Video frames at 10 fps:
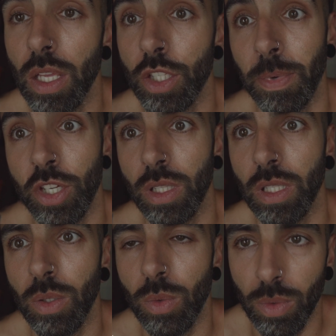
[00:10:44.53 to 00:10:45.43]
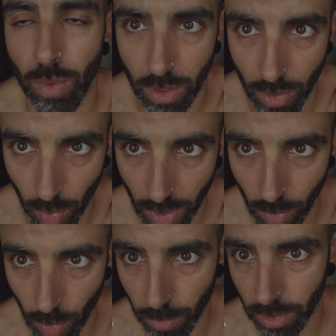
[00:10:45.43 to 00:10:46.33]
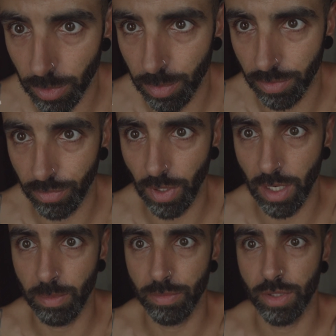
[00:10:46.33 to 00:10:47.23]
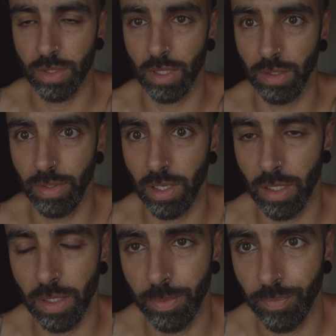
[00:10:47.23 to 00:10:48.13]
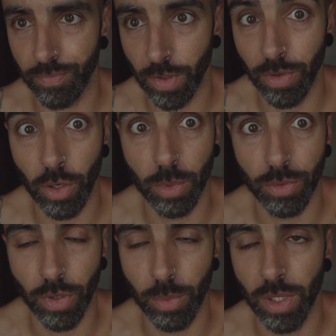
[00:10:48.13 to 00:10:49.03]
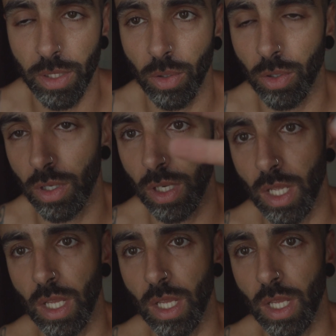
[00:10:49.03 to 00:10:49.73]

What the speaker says: especially when you're working with multiple frames, variable frame rate, or